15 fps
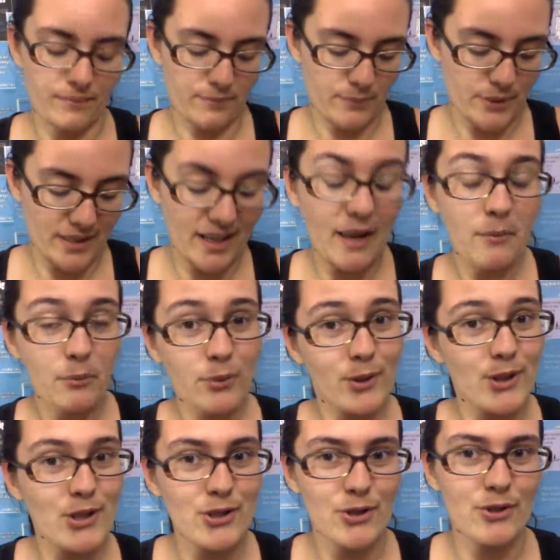But I'm
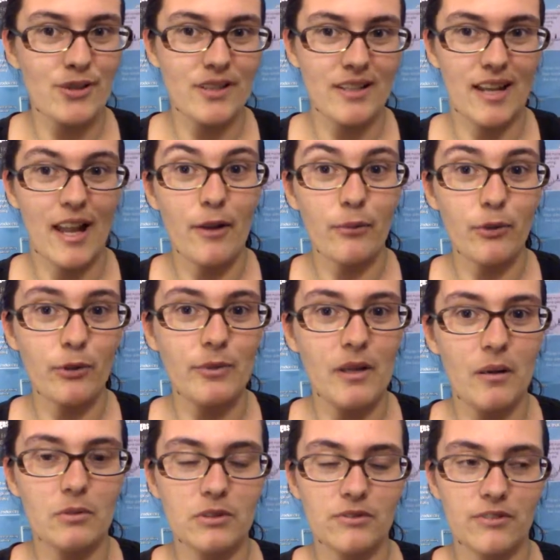pretty sure that I will be
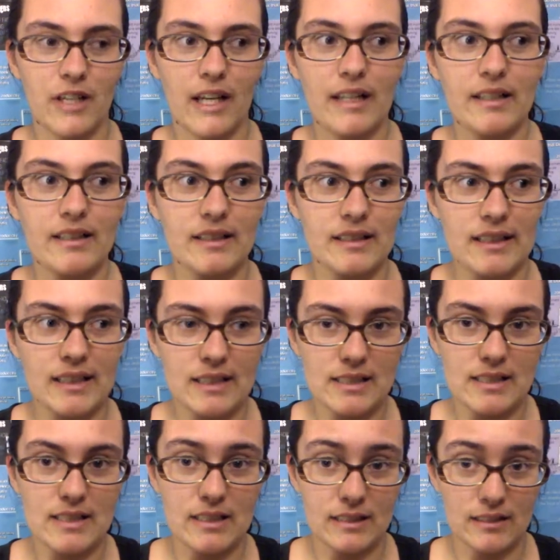able to find the link
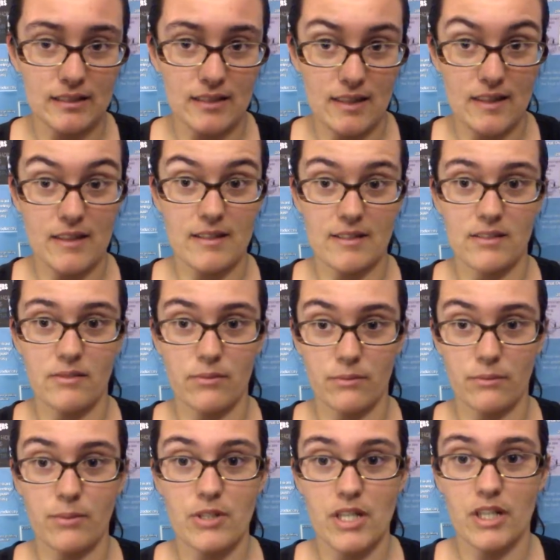to this
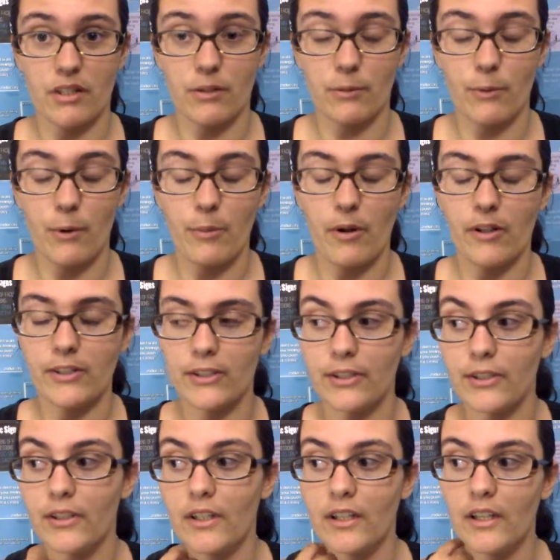particular rope
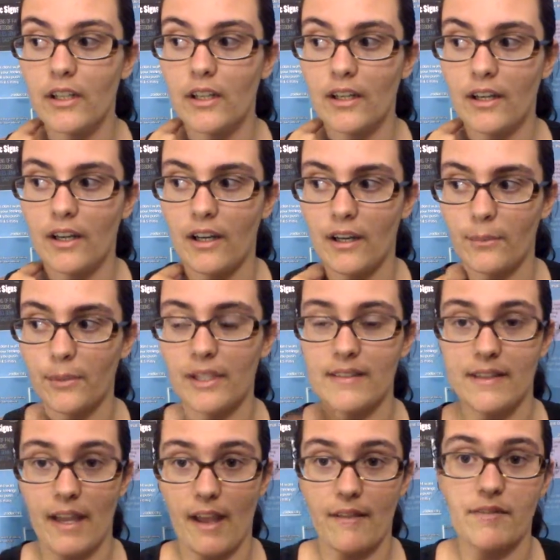halter, because I
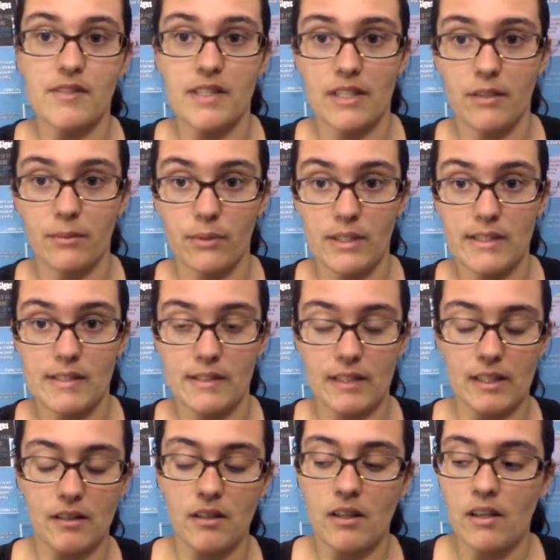have seen it recently.